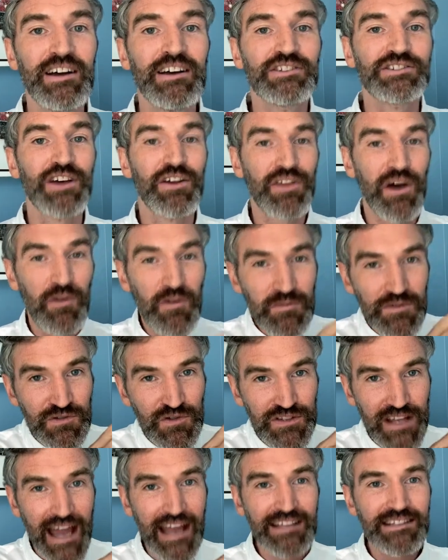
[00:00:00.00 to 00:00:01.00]
so that
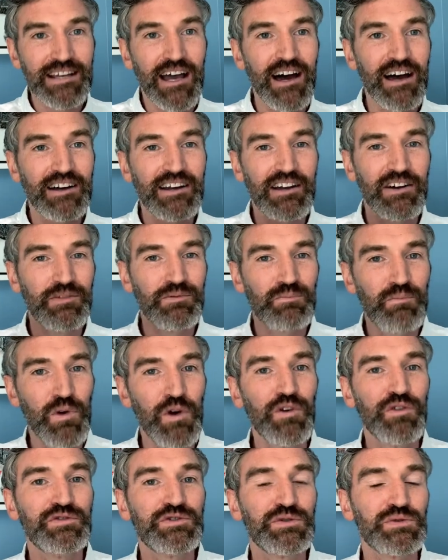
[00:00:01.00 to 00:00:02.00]
data can
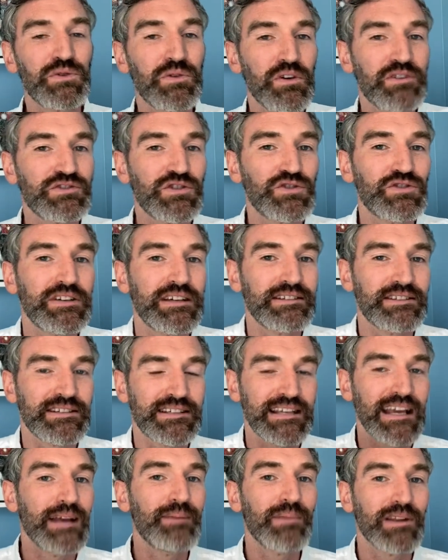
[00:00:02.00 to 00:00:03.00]
move
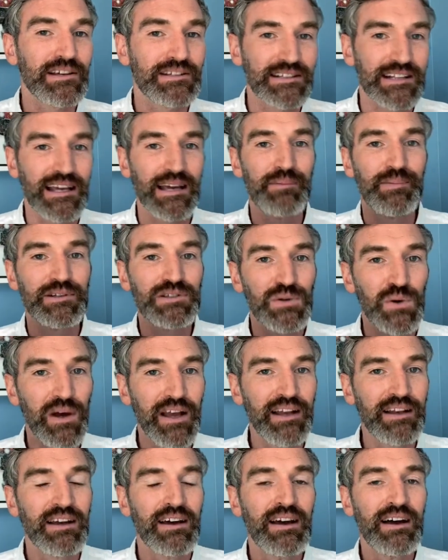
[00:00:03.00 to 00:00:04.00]
seamlessly
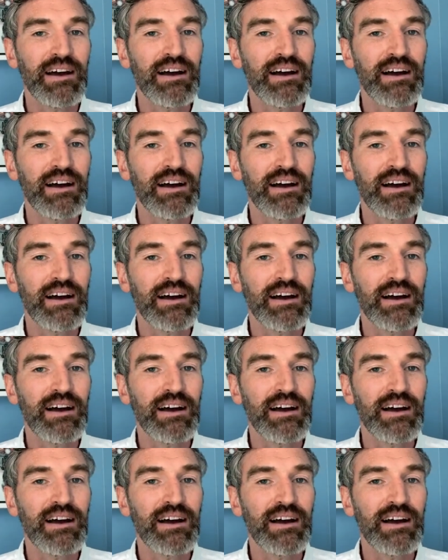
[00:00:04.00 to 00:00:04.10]
between